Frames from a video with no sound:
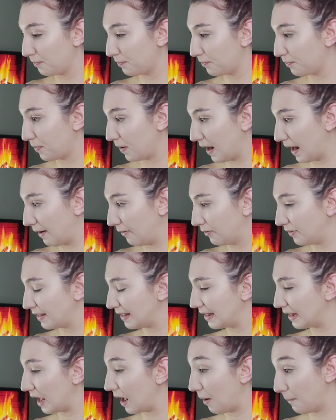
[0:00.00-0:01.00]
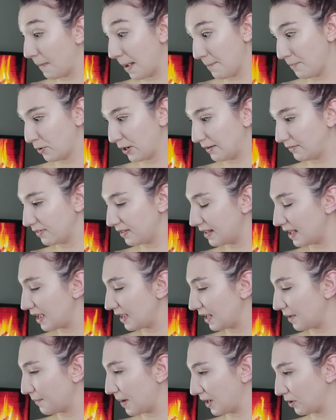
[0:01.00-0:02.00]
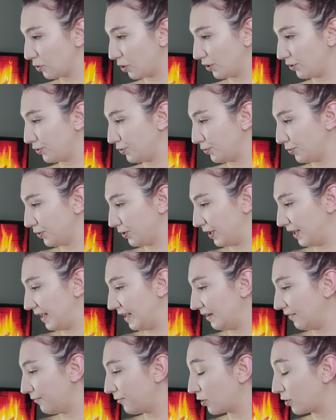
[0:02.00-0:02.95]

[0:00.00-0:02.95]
browns, my bronzing and my contouring.